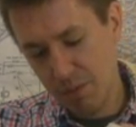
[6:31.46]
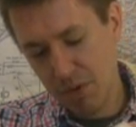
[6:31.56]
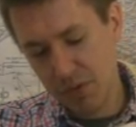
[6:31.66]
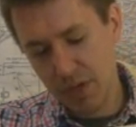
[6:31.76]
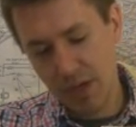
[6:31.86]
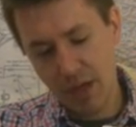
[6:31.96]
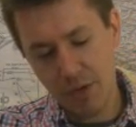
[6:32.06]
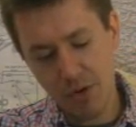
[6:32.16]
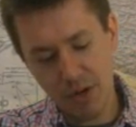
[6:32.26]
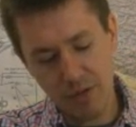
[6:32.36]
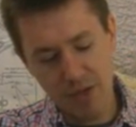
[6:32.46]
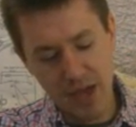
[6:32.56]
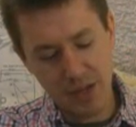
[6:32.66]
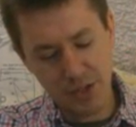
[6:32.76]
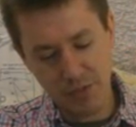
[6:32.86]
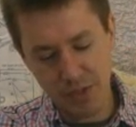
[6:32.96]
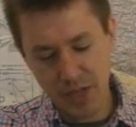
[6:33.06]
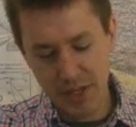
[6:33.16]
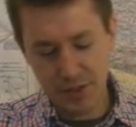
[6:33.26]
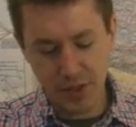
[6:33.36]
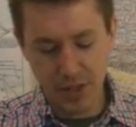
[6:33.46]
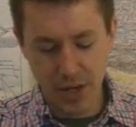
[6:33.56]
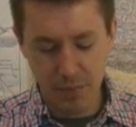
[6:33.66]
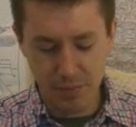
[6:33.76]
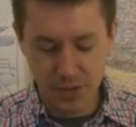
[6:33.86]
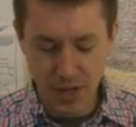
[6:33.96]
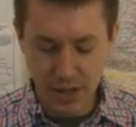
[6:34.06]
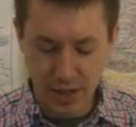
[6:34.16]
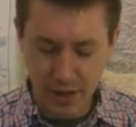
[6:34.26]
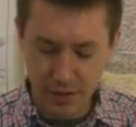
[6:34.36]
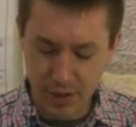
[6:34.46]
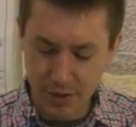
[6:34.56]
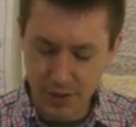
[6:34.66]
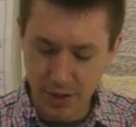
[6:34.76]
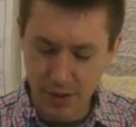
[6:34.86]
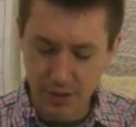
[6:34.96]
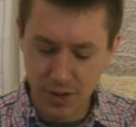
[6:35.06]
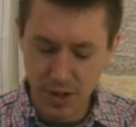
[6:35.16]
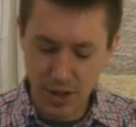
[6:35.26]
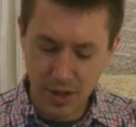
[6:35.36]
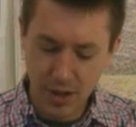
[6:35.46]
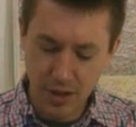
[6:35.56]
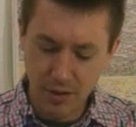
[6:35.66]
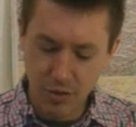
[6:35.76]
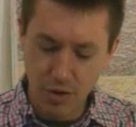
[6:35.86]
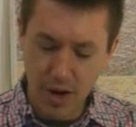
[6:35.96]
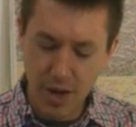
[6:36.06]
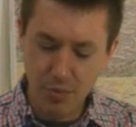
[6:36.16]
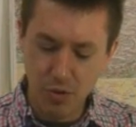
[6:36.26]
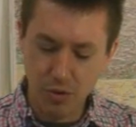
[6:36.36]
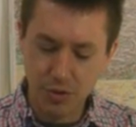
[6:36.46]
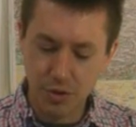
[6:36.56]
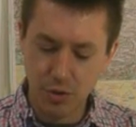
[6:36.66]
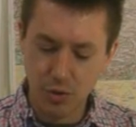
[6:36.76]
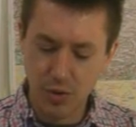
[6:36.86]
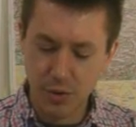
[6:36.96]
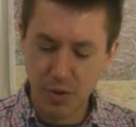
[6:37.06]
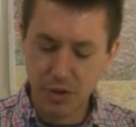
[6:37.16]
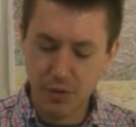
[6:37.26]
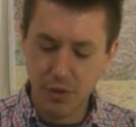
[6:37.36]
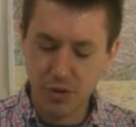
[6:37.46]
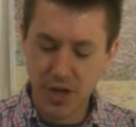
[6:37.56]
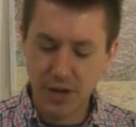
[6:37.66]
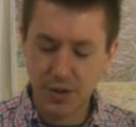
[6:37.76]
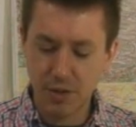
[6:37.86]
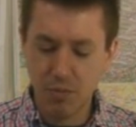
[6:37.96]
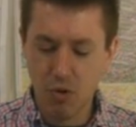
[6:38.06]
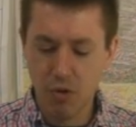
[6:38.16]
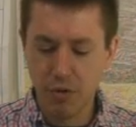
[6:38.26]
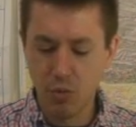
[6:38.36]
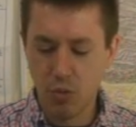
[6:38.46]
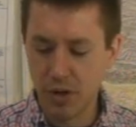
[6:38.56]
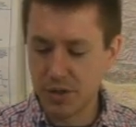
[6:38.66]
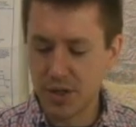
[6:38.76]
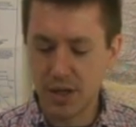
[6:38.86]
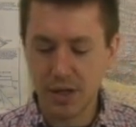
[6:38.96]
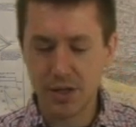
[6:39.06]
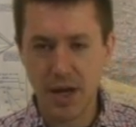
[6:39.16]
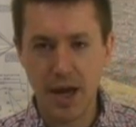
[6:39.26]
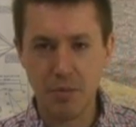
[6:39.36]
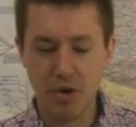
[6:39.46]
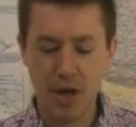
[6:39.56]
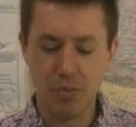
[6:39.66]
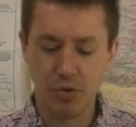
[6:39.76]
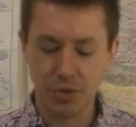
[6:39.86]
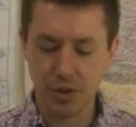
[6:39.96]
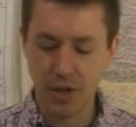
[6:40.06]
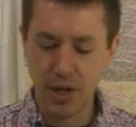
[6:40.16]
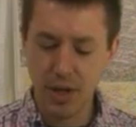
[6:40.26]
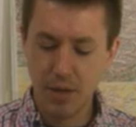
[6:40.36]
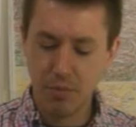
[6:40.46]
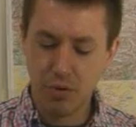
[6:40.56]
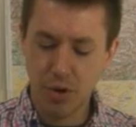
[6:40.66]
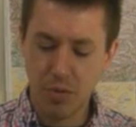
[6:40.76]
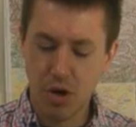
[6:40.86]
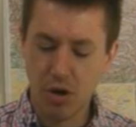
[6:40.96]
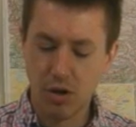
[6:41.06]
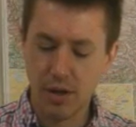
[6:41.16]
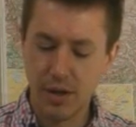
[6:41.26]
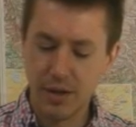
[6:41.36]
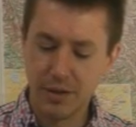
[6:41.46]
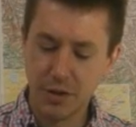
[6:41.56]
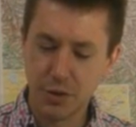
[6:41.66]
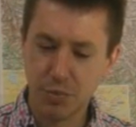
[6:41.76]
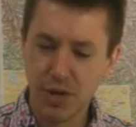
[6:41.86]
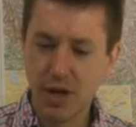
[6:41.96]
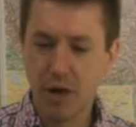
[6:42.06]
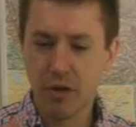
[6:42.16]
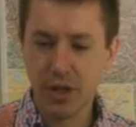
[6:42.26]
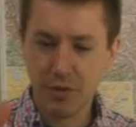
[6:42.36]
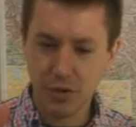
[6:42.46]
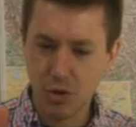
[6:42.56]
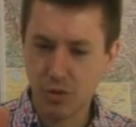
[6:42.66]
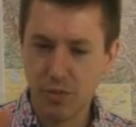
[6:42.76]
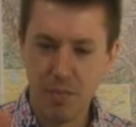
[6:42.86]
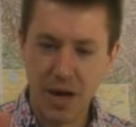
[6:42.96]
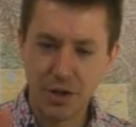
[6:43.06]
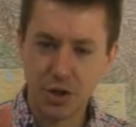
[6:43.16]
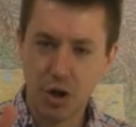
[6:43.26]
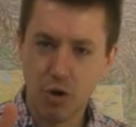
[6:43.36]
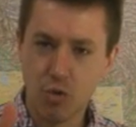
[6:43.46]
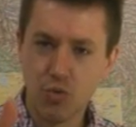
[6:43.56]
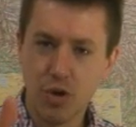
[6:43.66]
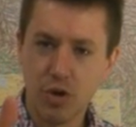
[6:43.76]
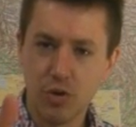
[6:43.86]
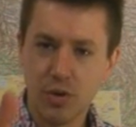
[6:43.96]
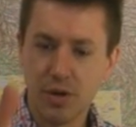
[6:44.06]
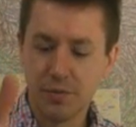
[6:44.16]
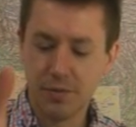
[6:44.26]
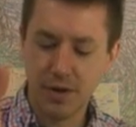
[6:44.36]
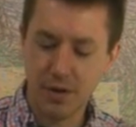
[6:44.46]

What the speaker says: But the other advantage of a tasting cup set like this is you're able to, especially if you're tasting more than one tea at a time, you're able to put them all, display all the leaves. You could imagine a whole row of